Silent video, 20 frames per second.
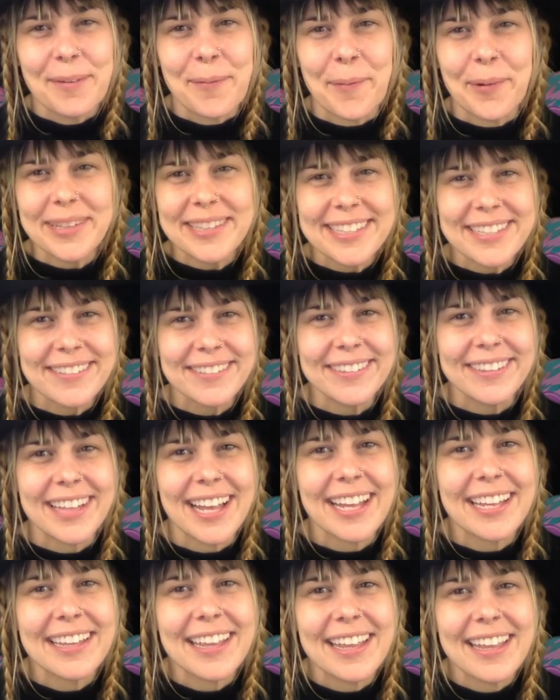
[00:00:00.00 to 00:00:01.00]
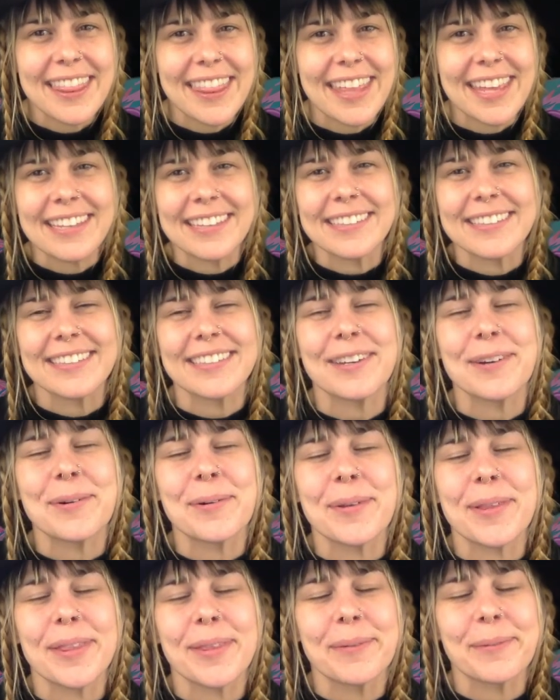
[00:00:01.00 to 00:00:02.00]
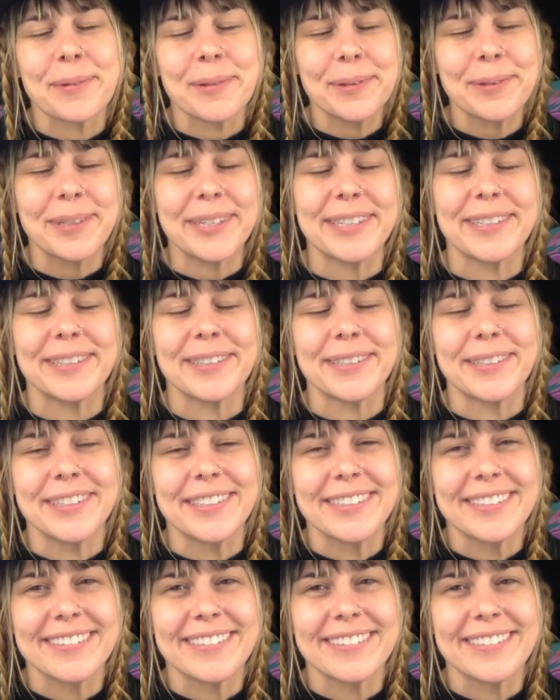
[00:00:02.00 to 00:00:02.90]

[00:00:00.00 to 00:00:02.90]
Once you let things go through you,